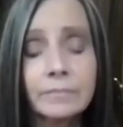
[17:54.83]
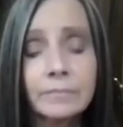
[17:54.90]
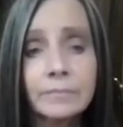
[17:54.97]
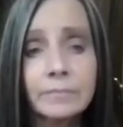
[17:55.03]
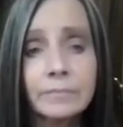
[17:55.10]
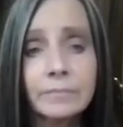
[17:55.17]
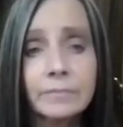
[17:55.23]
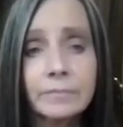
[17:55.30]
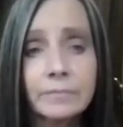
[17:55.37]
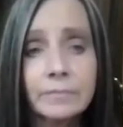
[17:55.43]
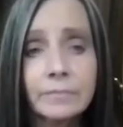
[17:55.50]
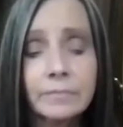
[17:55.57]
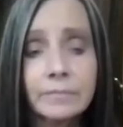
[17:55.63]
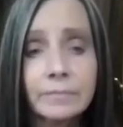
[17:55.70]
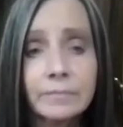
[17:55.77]

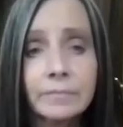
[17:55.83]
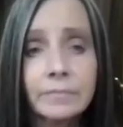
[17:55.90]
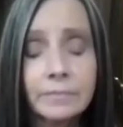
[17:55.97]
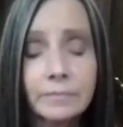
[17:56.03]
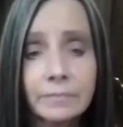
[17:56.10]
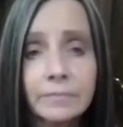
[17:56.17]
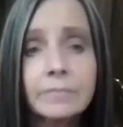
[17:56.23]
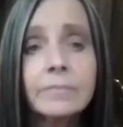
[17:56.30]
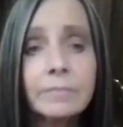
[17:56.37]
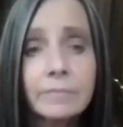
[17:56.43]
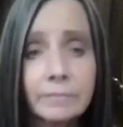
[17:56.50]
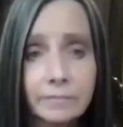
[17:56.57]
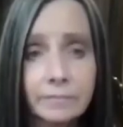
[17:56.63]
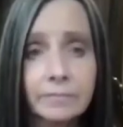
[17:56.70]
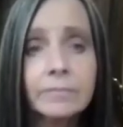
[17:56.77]

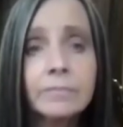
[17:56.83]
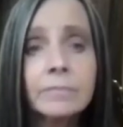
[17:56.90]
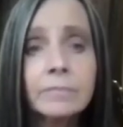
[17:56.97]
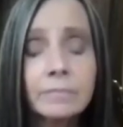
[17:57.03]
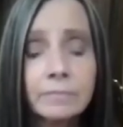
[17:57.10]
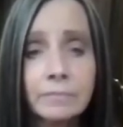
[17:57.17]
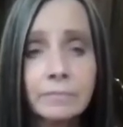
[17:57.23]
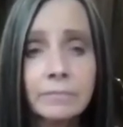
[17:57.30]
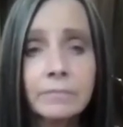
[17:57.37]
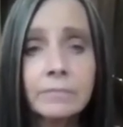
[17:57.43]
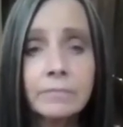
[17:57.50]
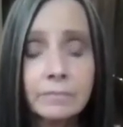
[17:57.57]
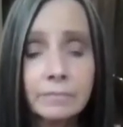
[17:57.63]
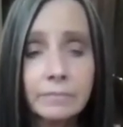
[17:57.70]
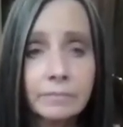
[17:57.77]

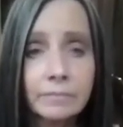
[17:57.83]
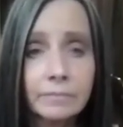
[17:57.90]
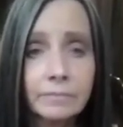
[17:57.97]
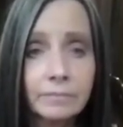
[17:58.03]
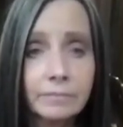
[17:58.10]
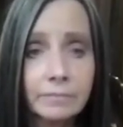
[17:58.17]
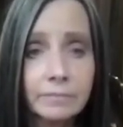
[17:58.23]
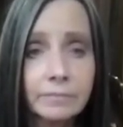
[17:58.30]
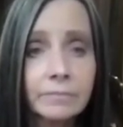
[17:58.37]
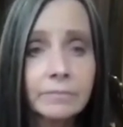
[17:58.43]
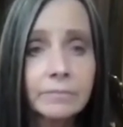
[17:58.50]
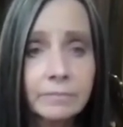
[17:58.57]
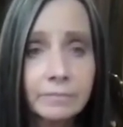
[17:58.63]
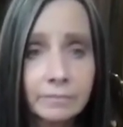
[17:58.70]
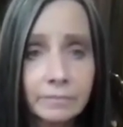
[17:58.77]

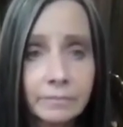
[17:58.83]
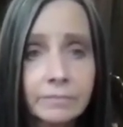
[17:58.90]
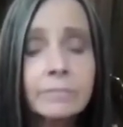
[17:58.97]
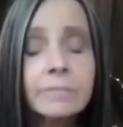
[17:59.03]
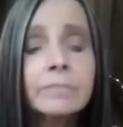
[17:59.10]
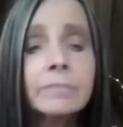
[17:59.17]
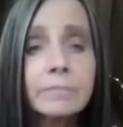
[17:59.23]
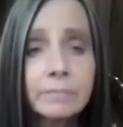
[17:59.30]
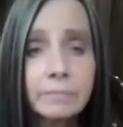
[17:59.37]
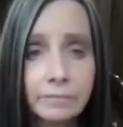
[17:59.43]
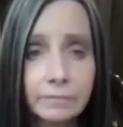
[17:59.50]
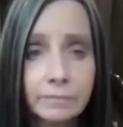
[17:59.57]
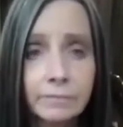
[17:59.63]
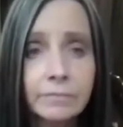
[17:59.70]
[no speech]